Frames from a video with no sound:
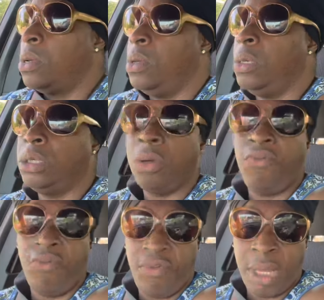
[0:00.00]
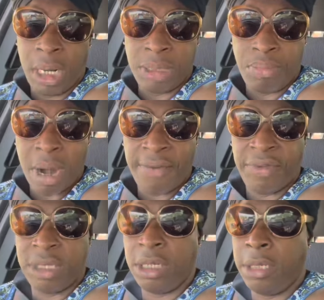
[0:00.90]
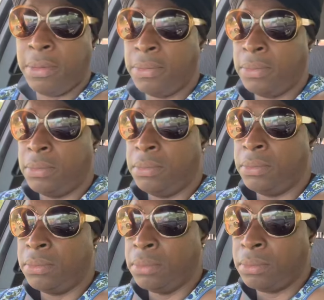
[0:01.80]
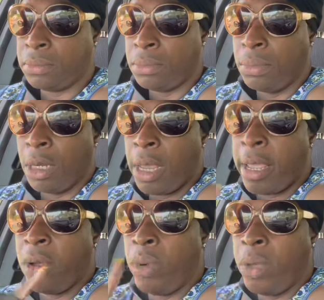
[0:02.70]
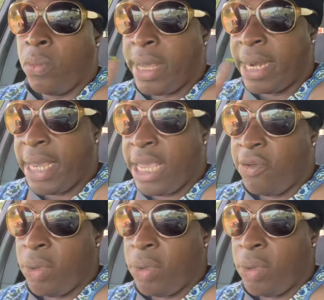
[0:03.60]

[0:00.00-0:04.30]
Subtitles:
He's going to fulfill His prophecy. And when we leave,